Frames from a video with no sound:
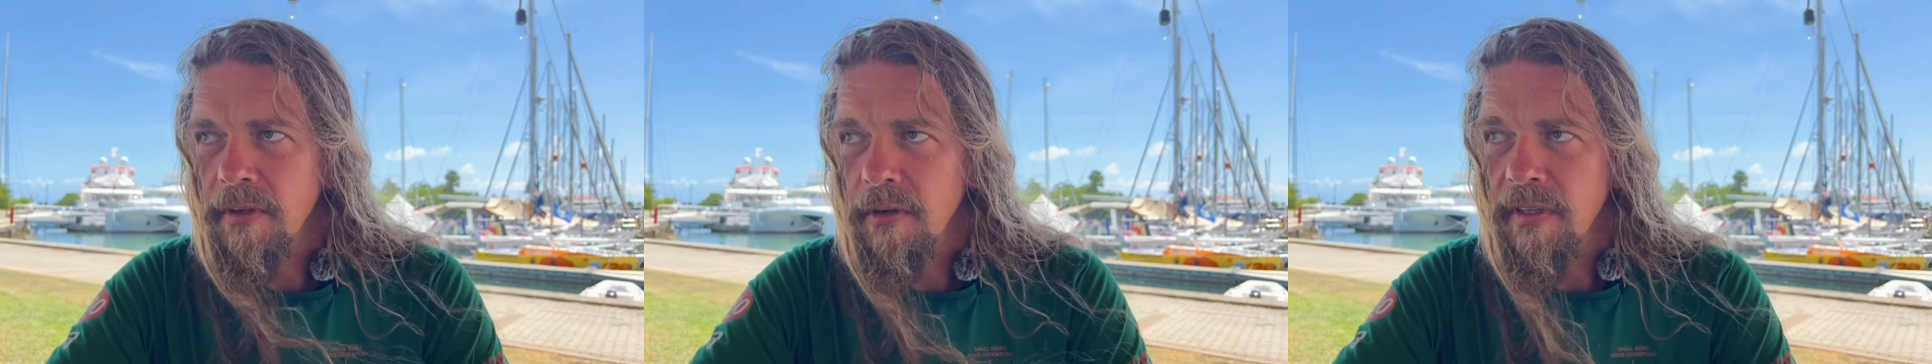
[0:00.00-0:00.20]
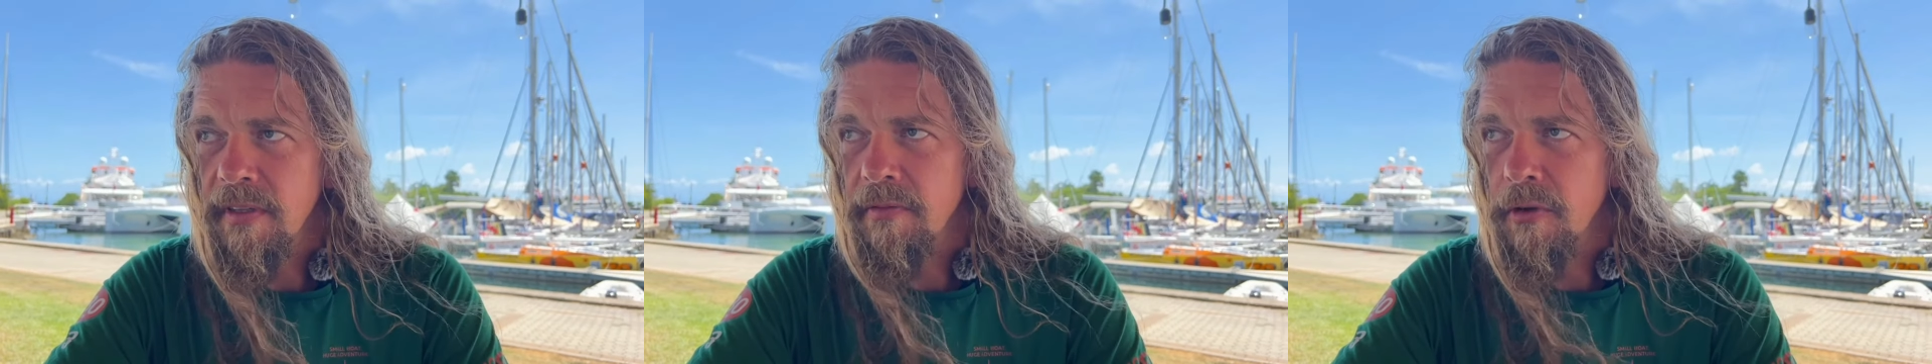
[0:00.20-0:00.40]

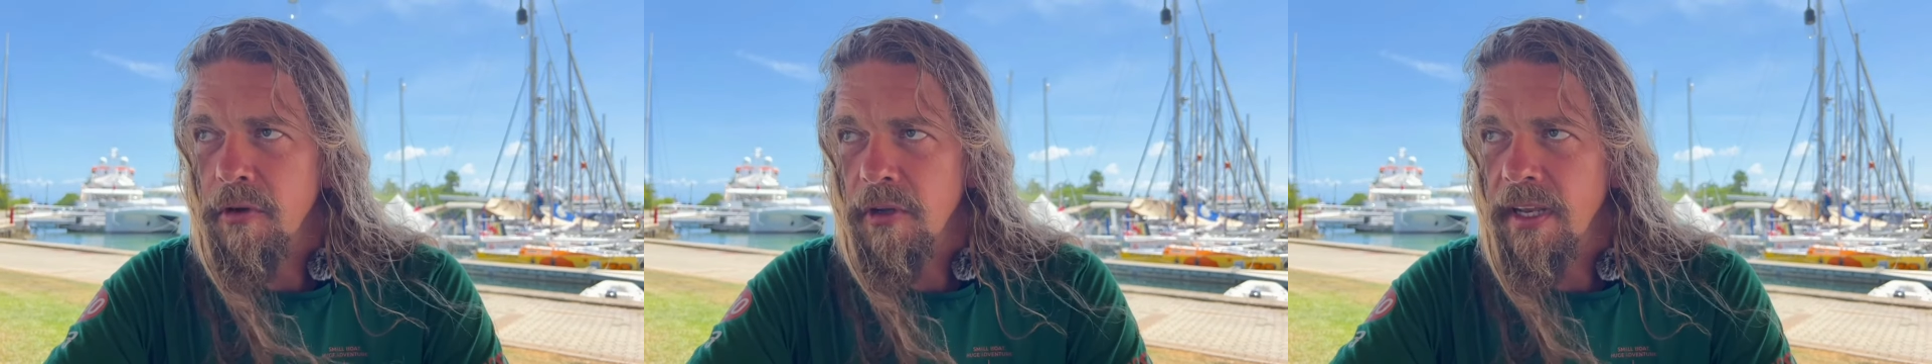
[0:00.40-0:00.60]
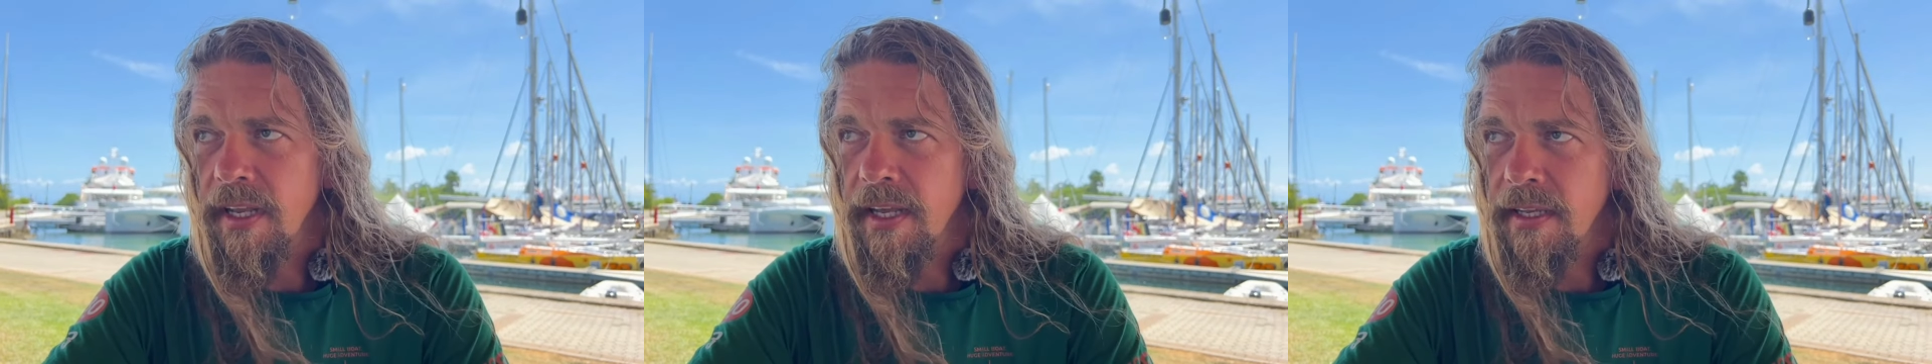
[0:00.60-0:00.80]
even
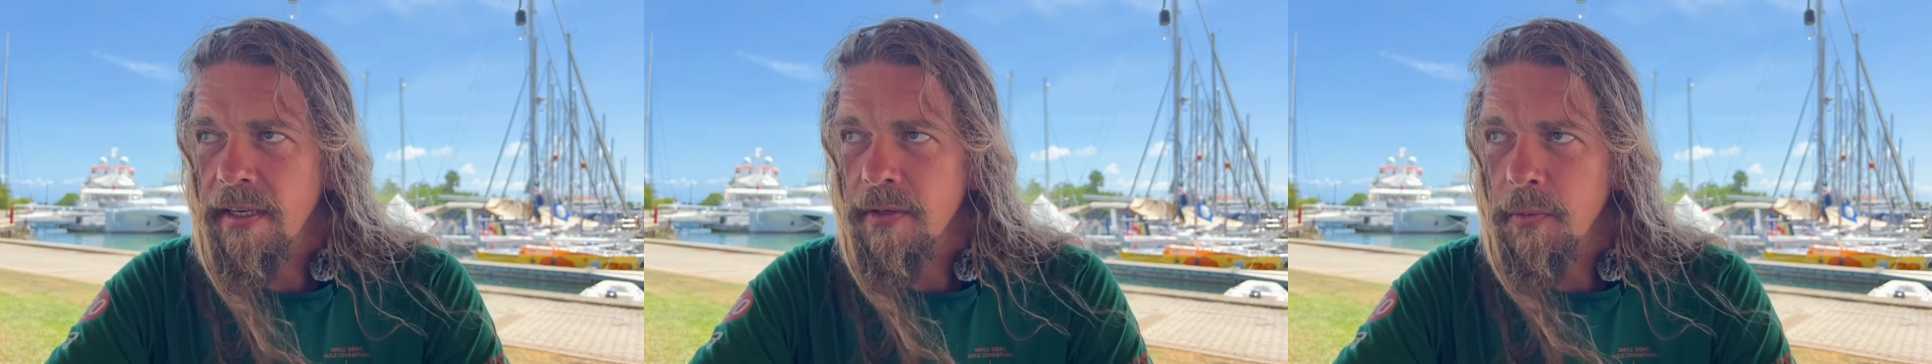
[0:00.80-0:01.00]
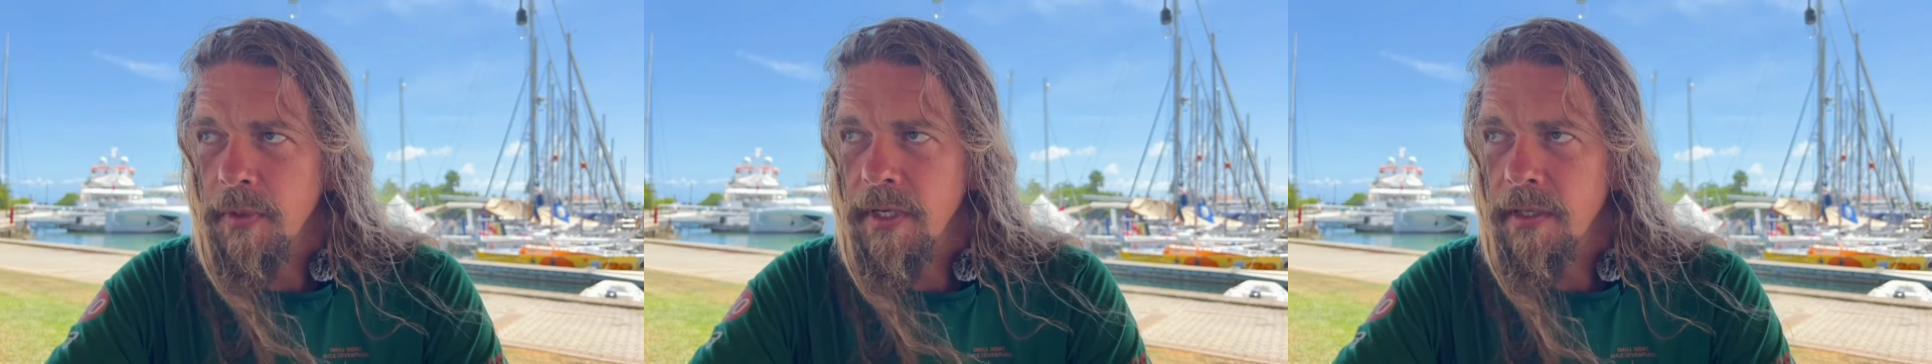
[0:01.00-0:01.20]
on
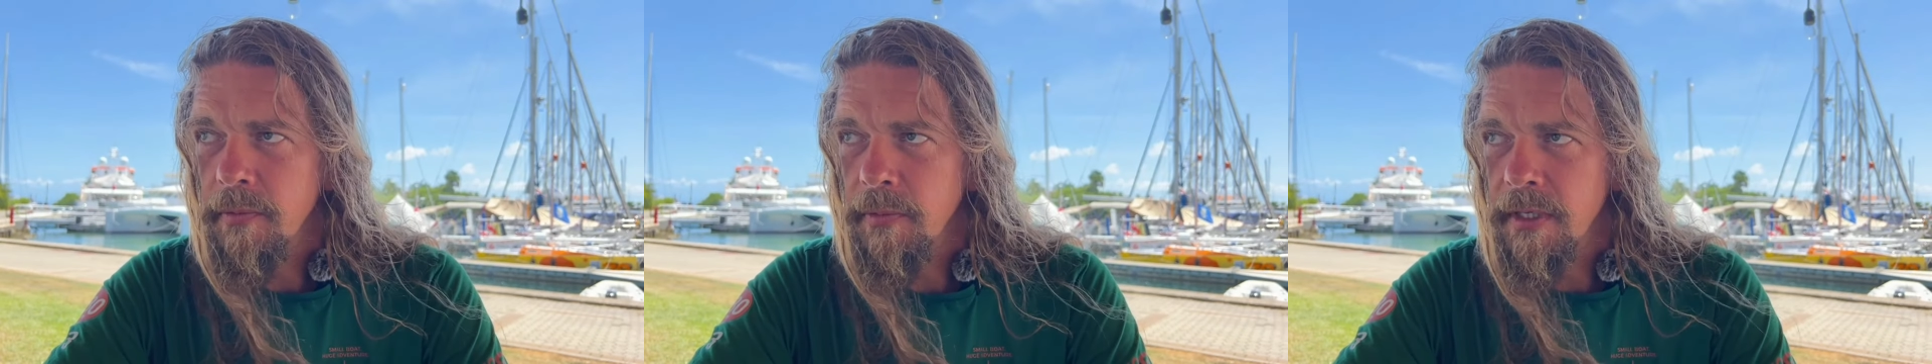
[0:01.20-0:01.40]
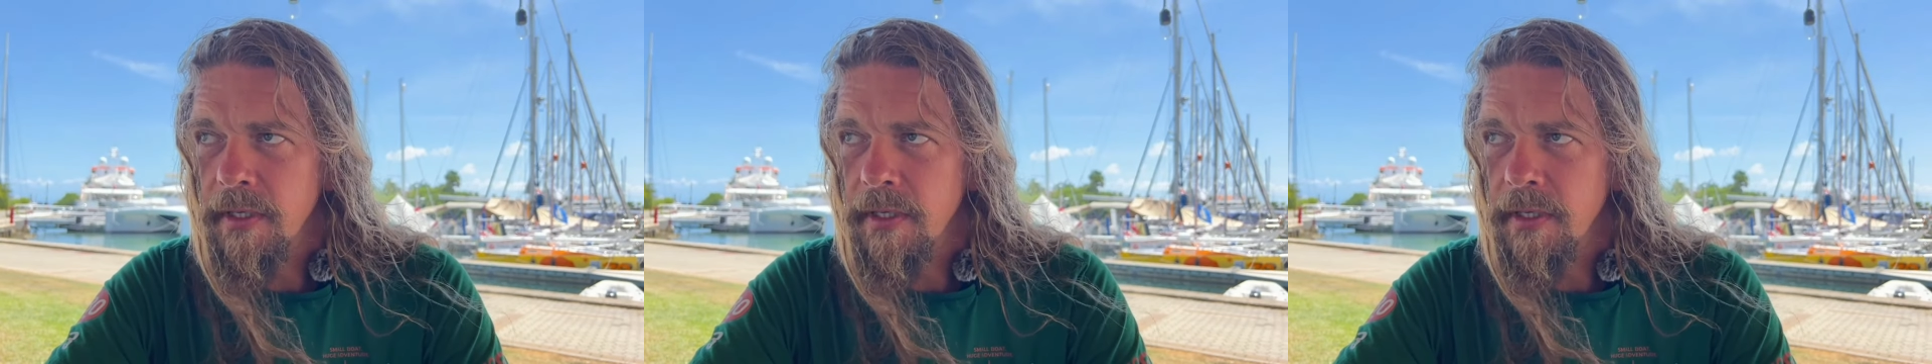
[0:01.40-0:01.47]
land when I